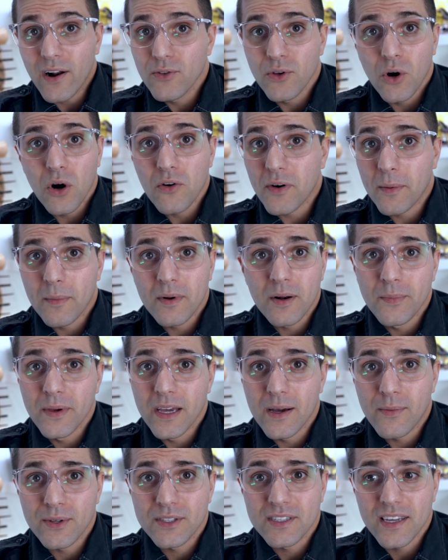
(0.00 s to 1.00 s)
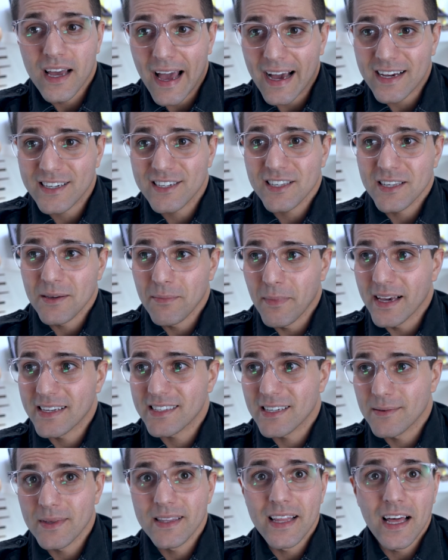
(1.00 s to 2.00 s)
don't know if I'm gonna be able to actually make
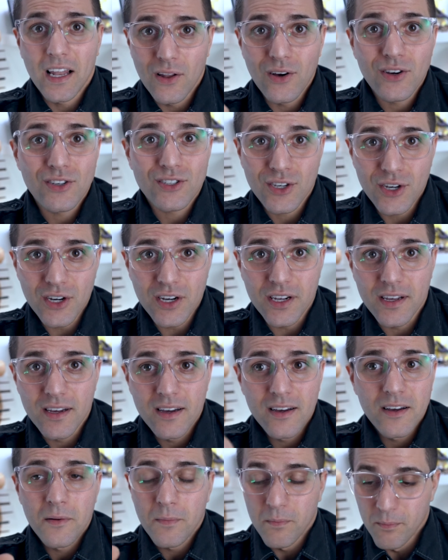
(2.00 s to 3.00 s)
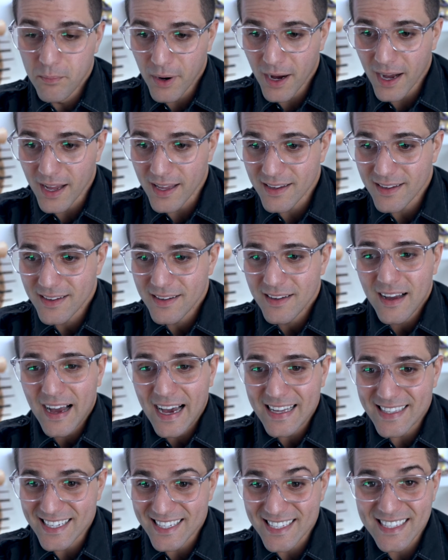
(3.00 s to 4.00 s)
something that looks good, but
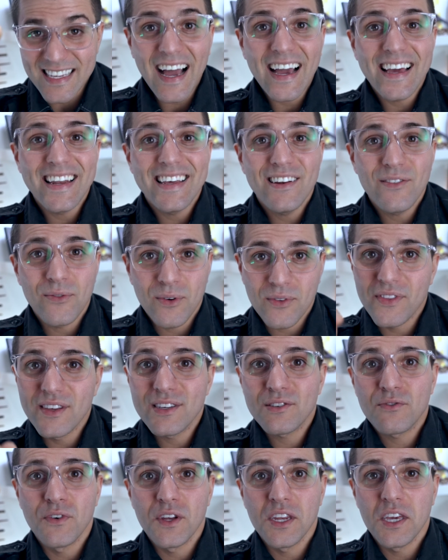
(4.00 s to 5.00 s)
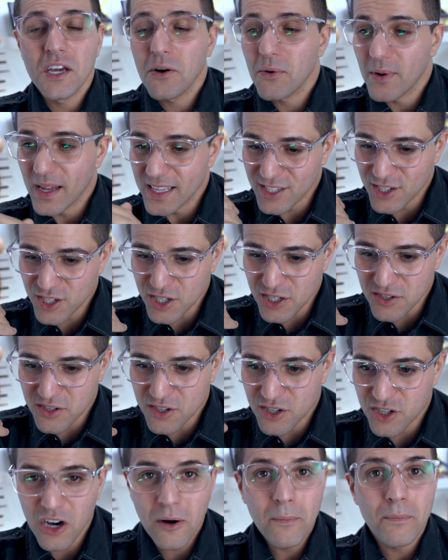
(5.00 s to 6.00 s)
I decided with this video, let's
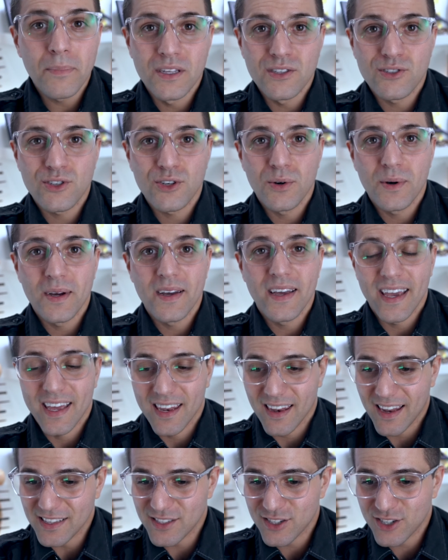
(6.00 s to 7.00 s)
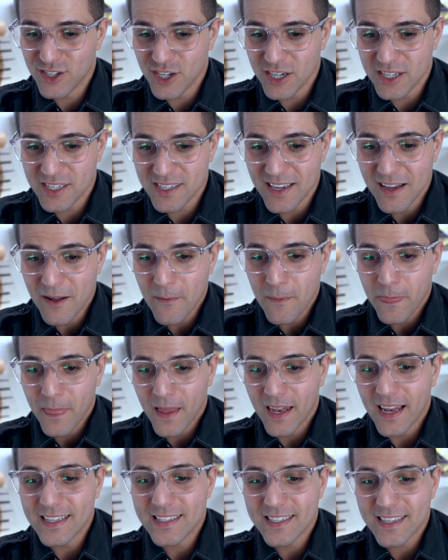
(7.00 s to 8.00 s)
just jump into it and let's just,
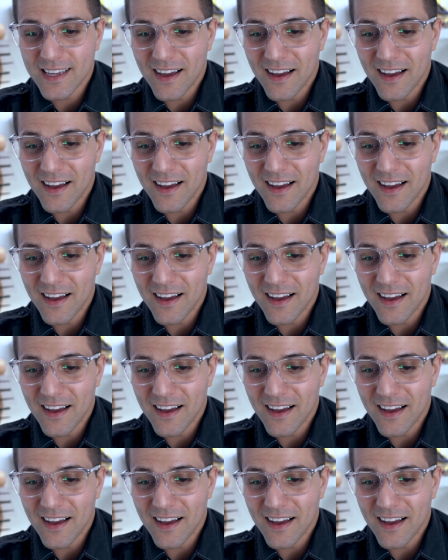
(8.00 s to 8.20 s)
let's,